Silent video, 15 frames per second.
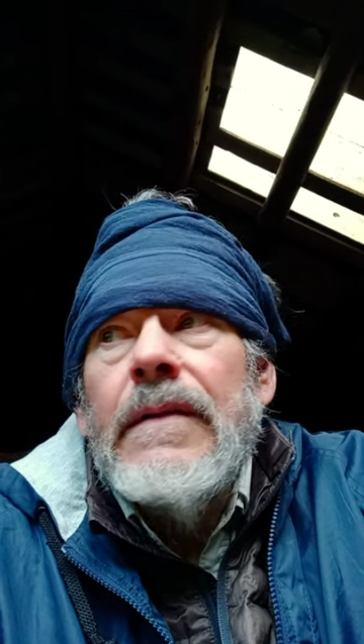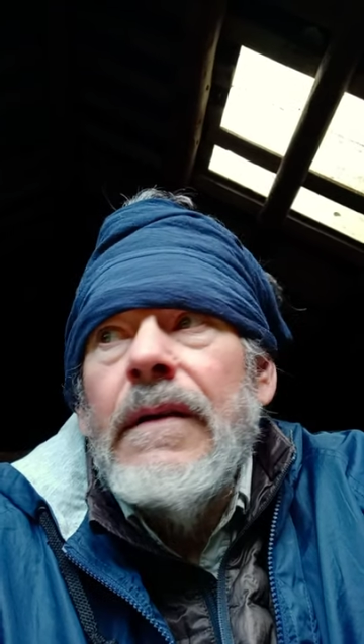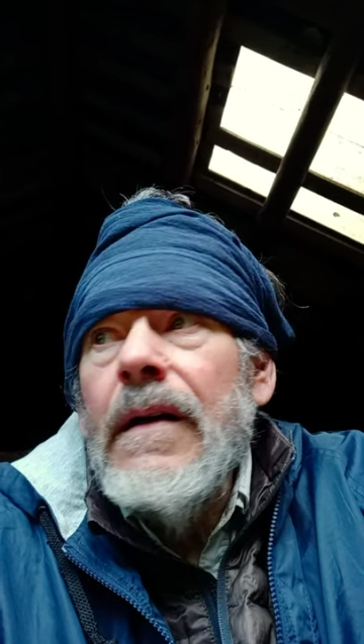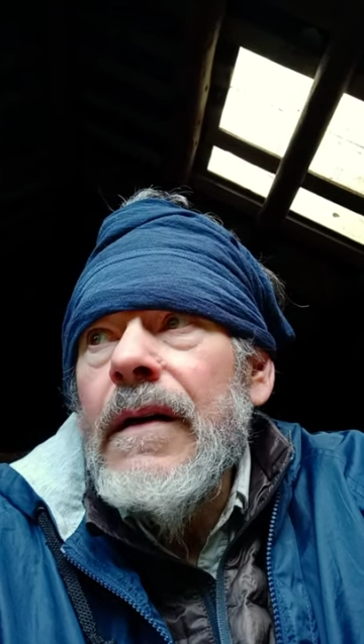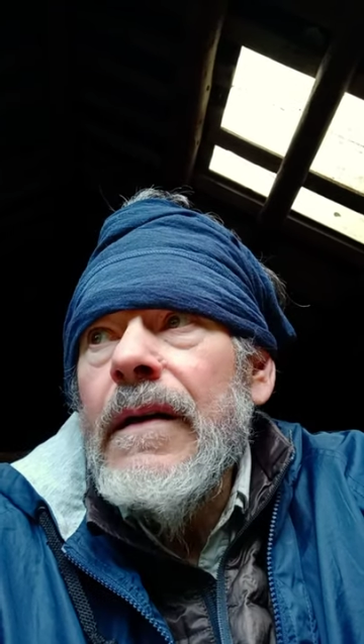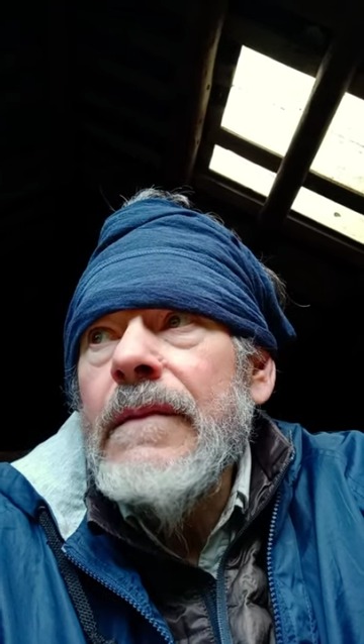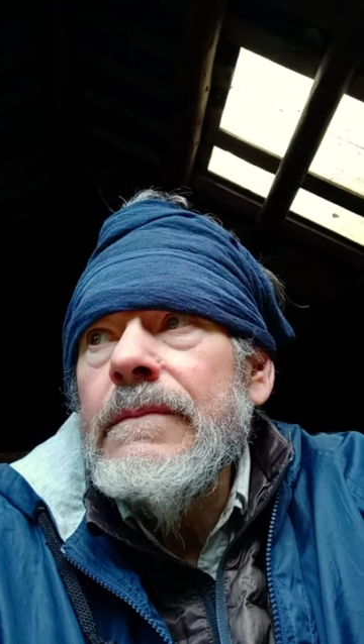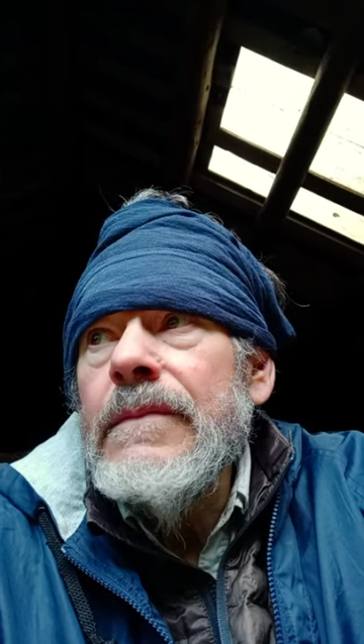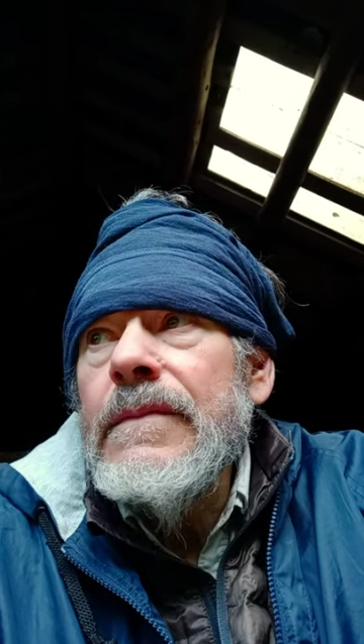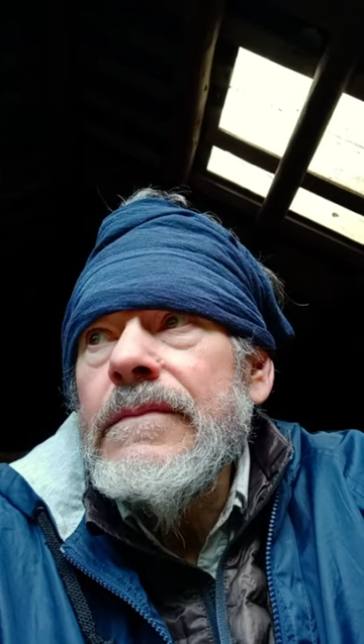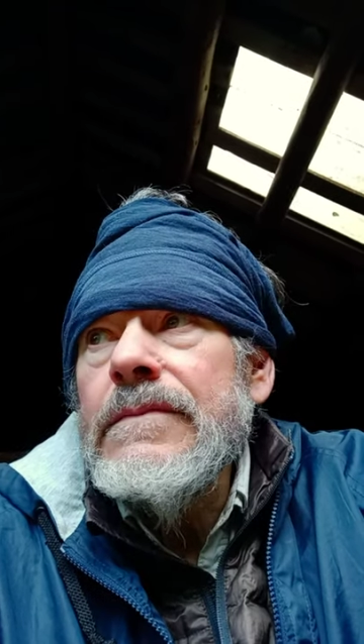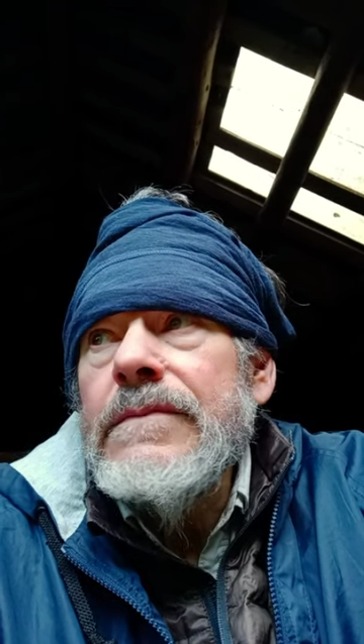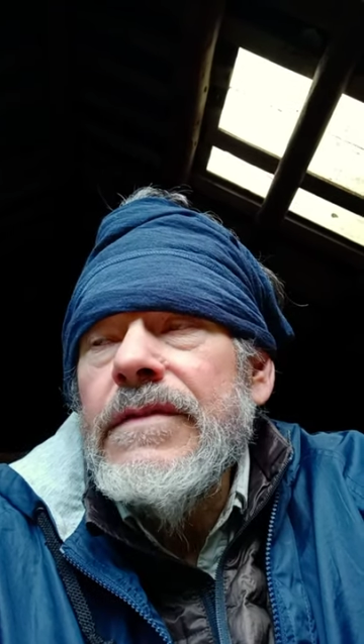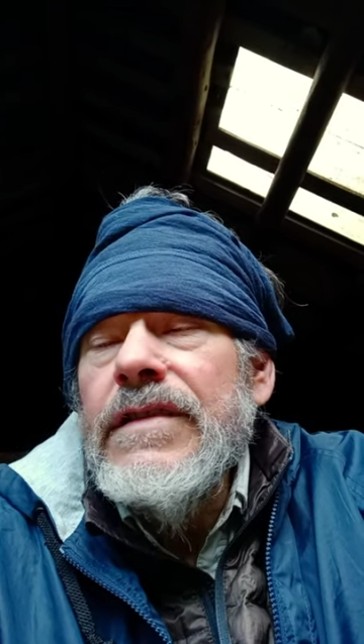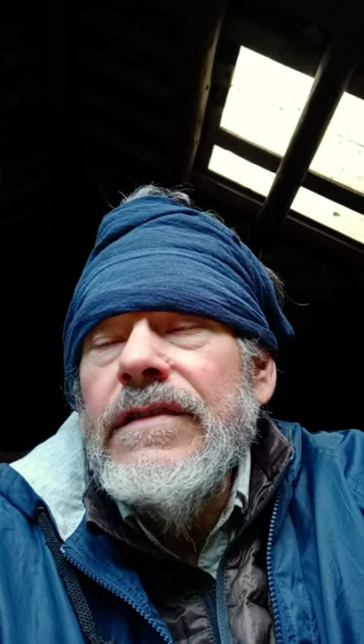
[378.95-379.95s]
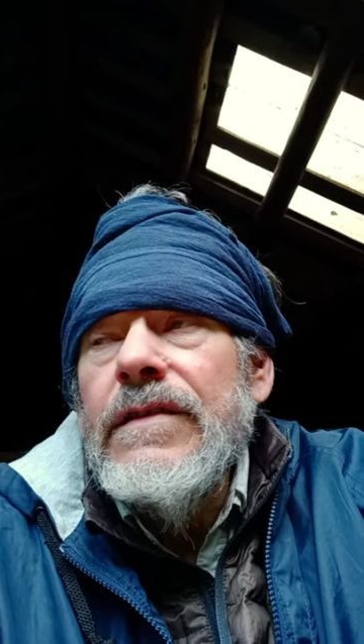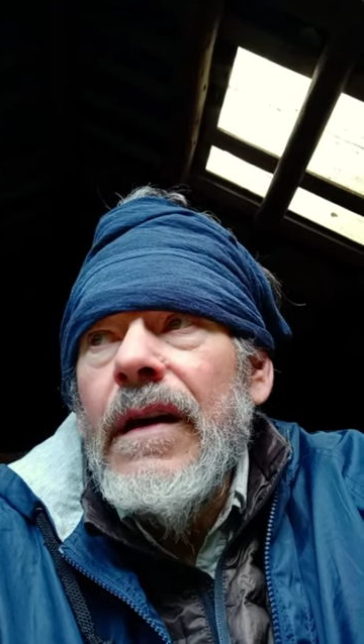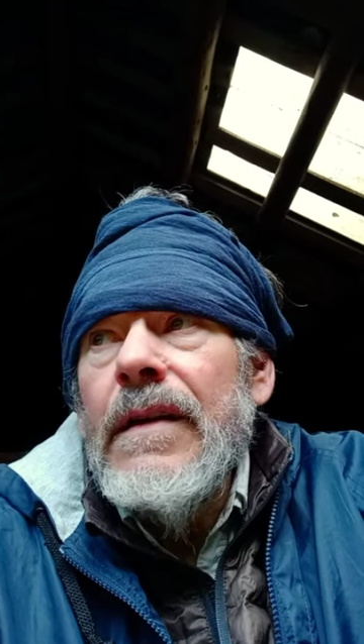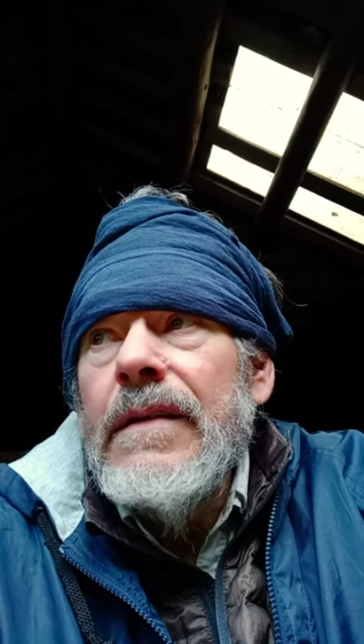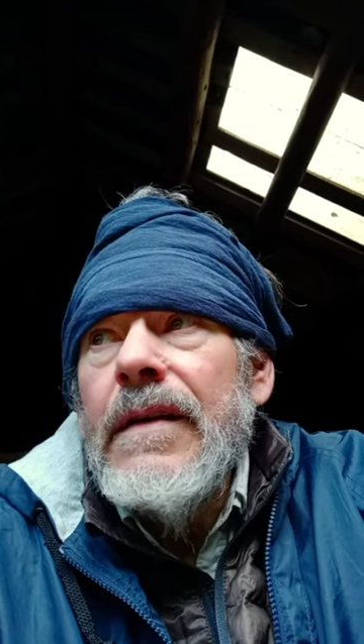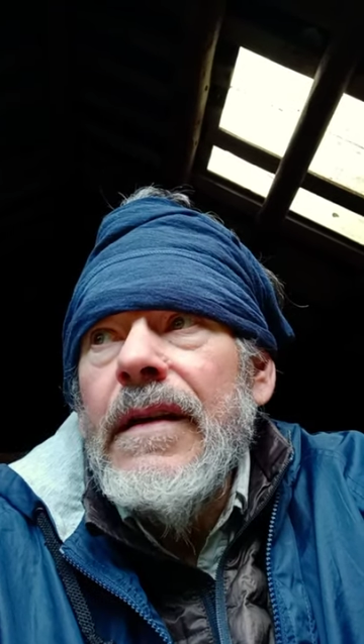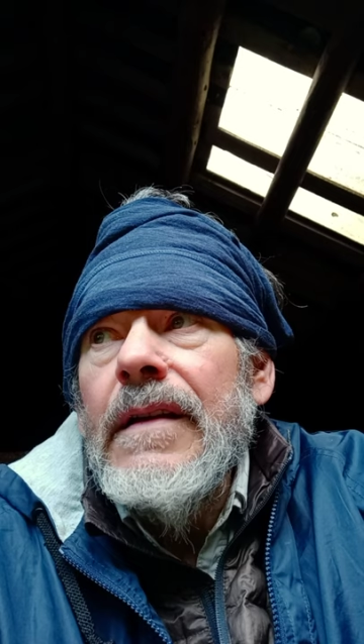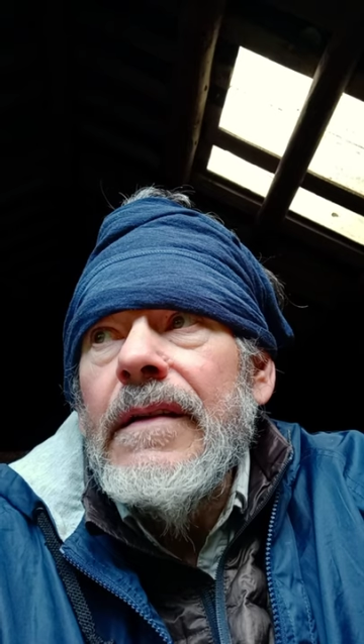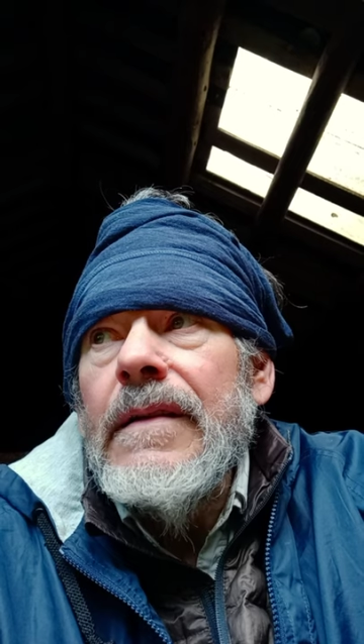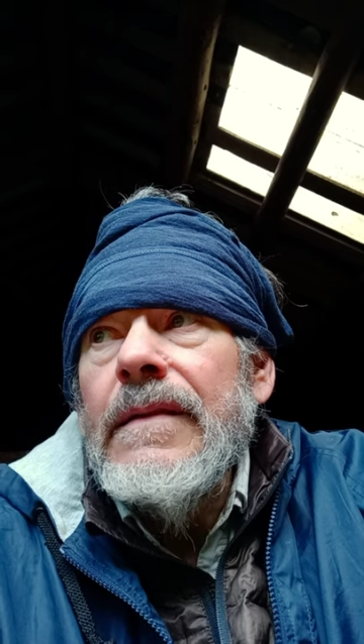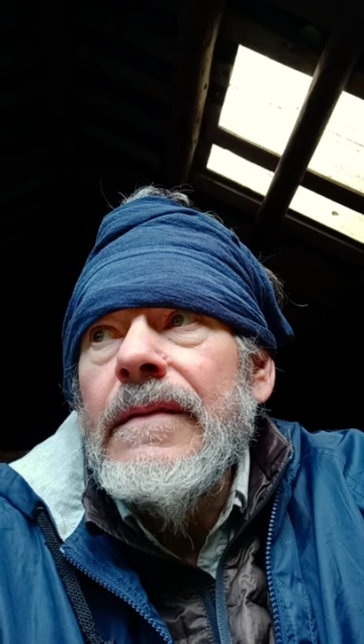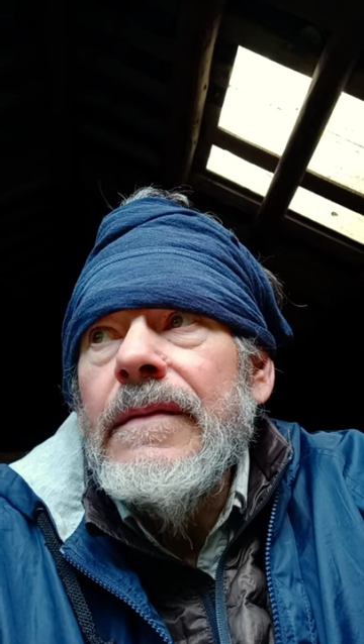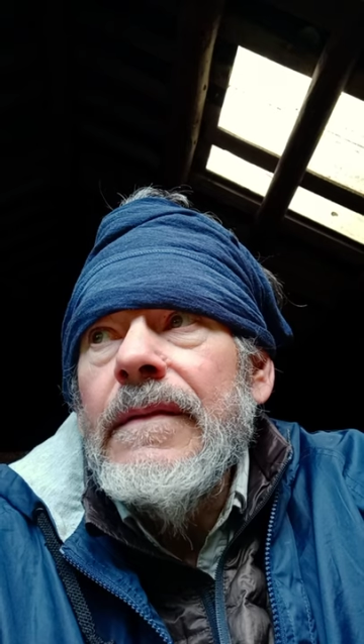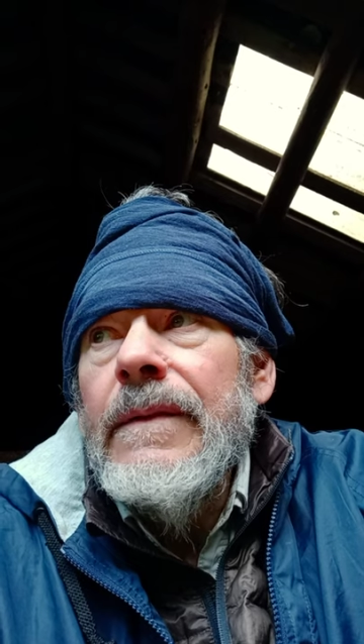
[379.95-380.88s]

i Um, just not kidding.